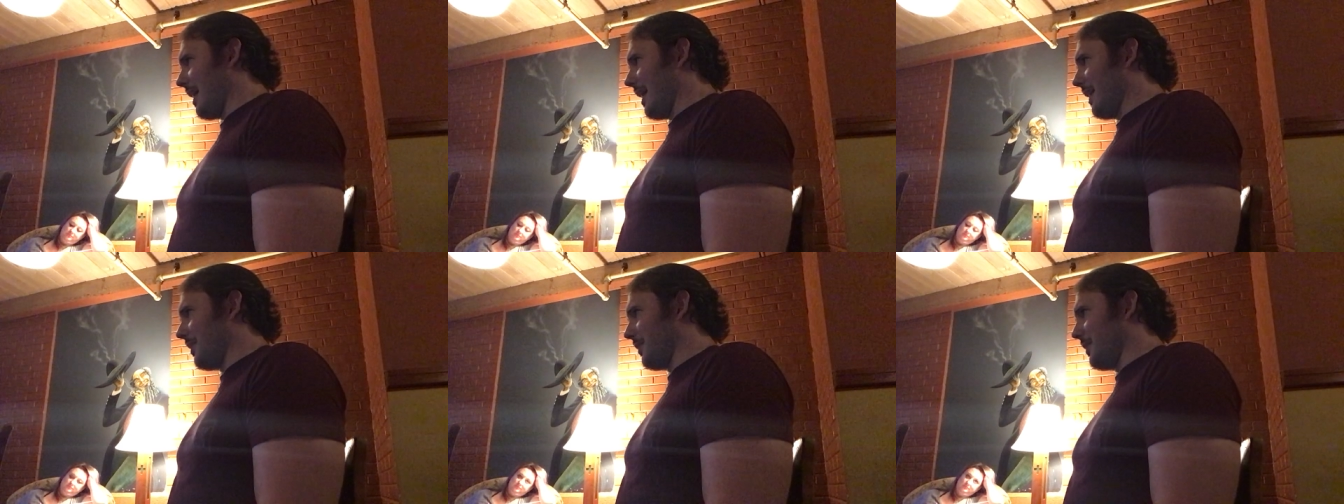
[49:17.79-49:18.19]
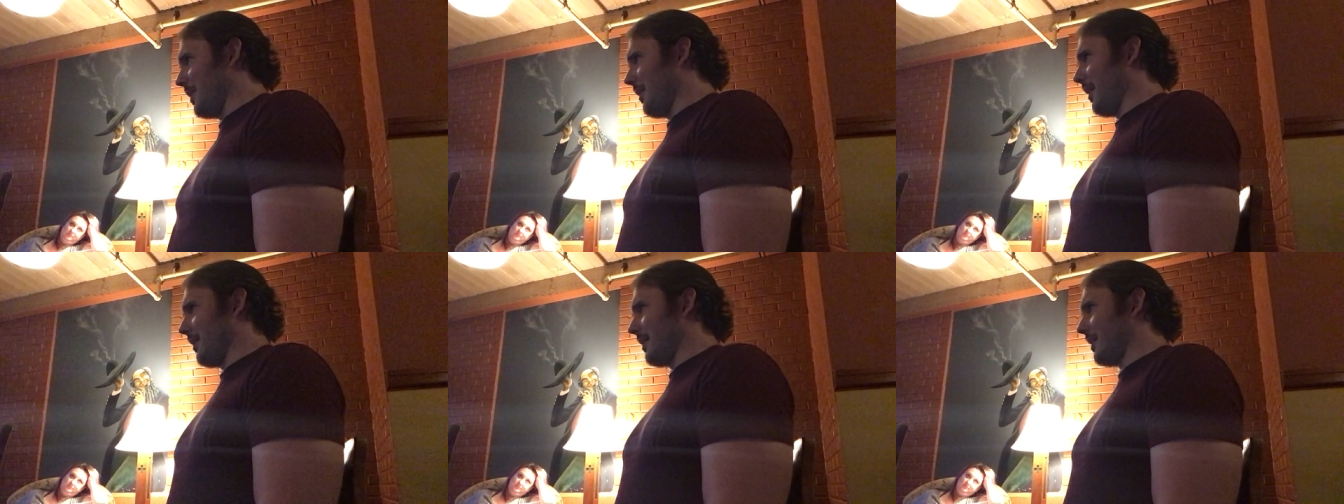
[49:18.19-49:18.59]
I don't
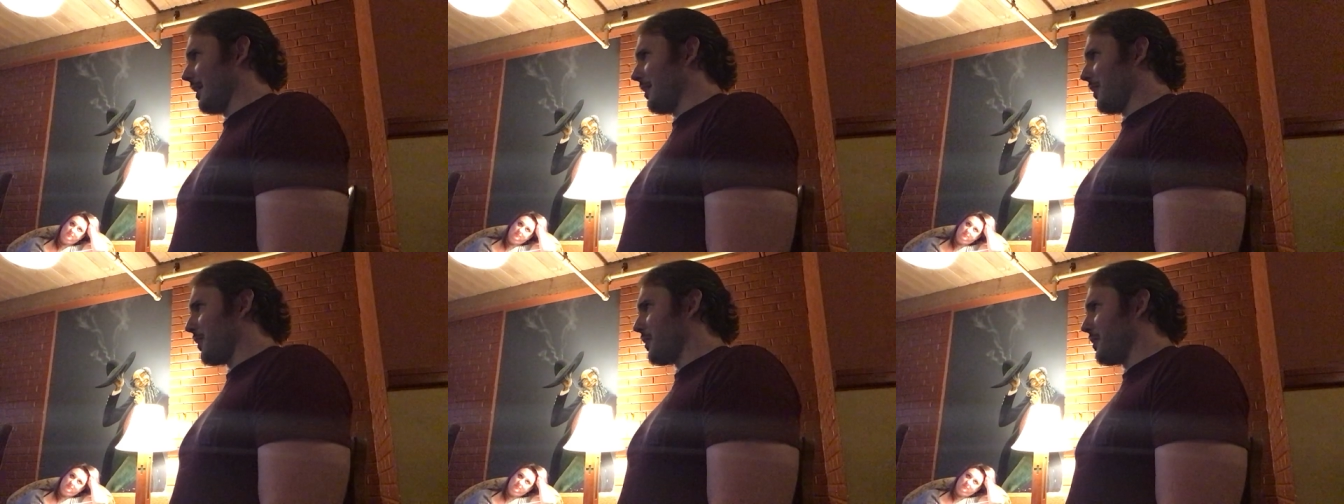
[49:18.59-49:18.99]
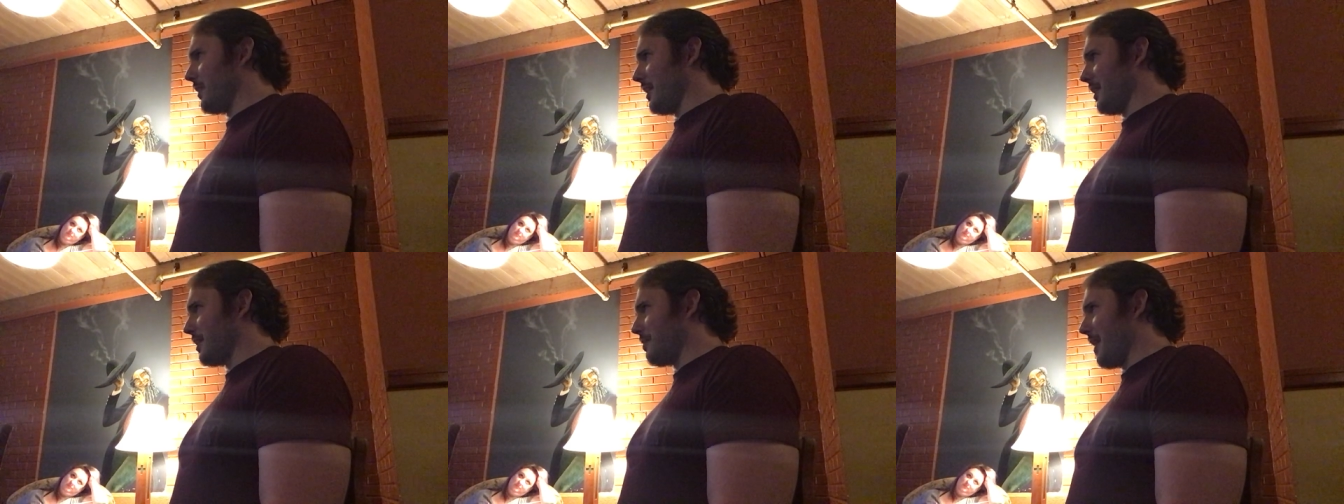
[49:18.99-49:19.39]
know how to get through
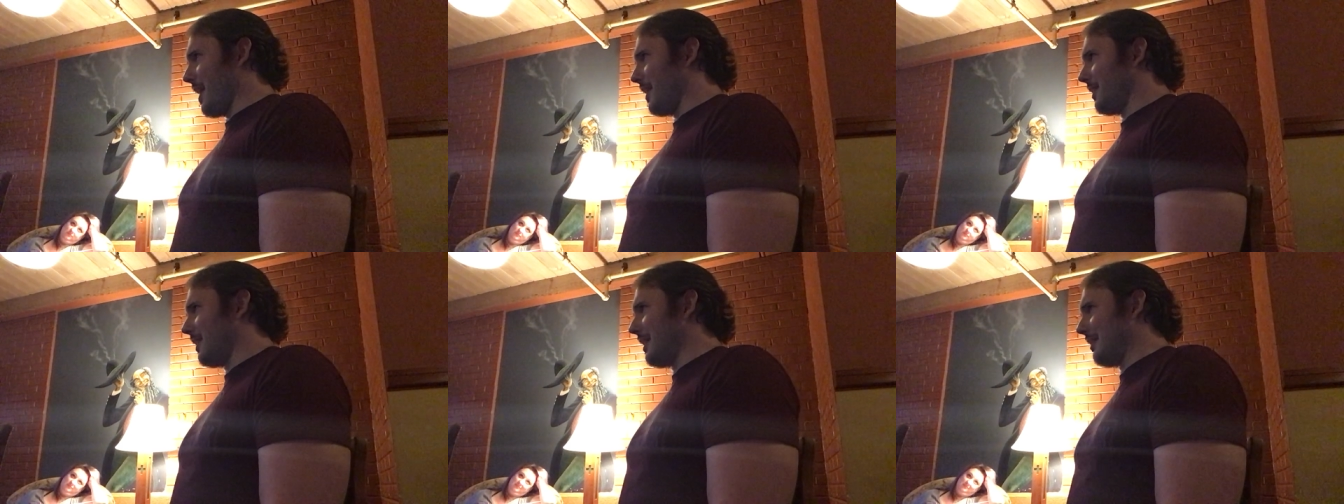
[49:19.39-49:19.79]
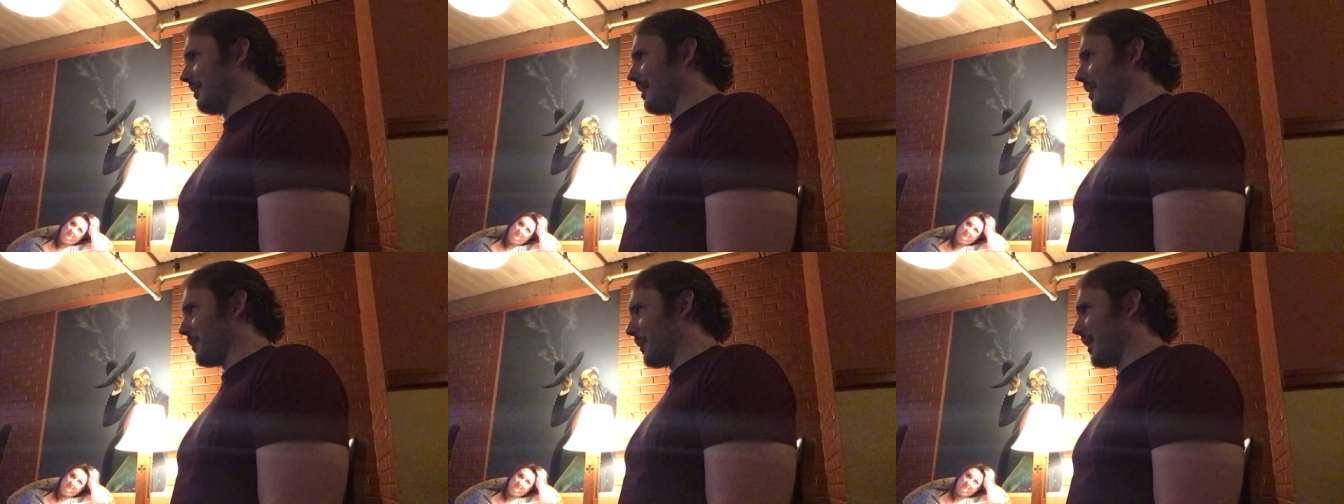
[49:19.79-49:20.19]
this, man.
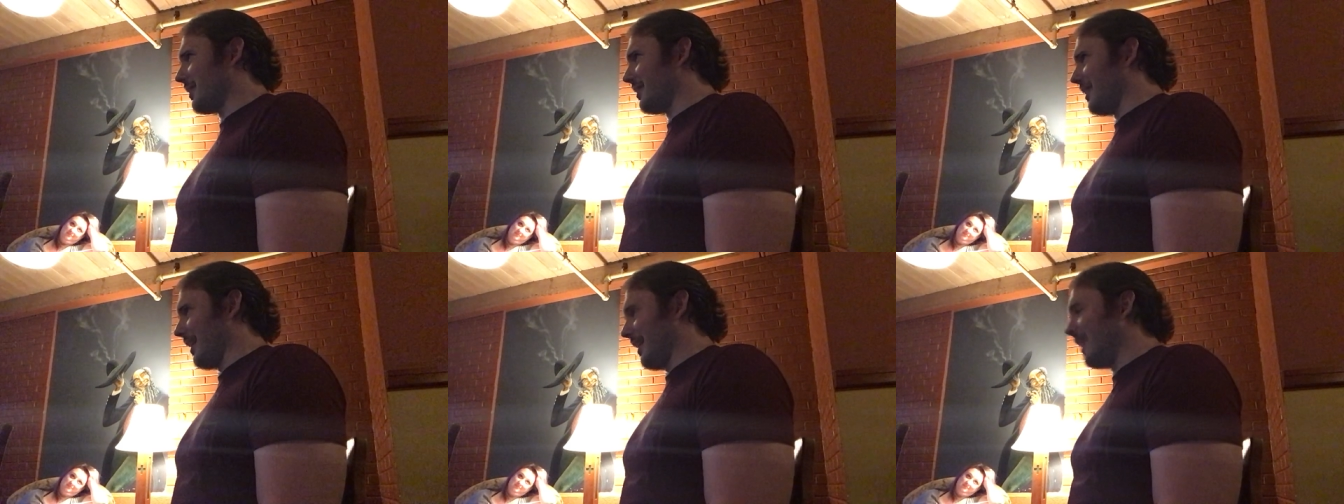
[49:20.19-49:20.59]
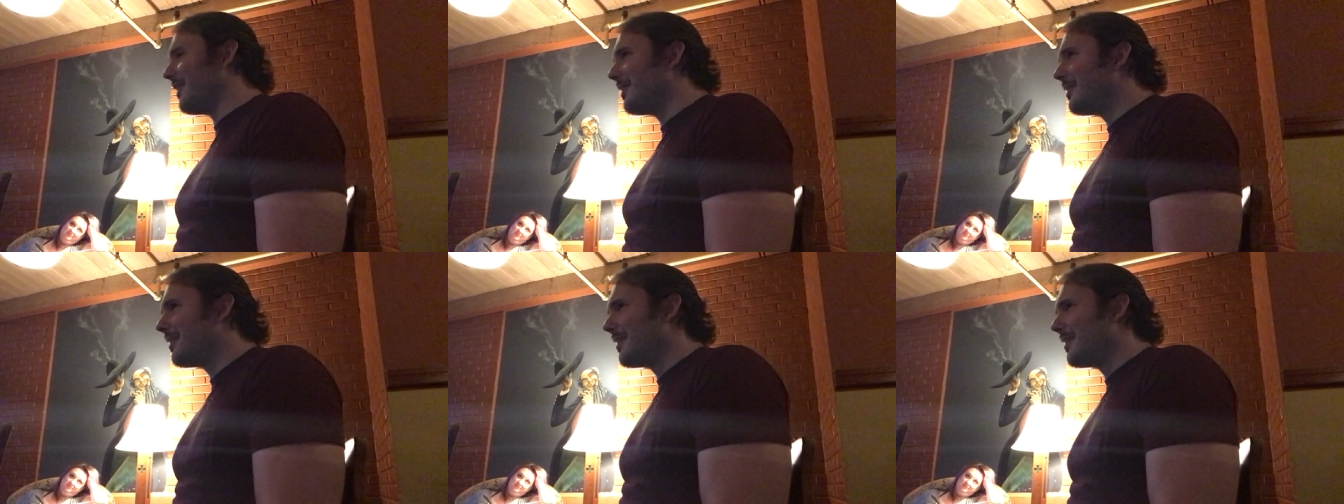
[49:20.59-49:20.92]
He's not resting.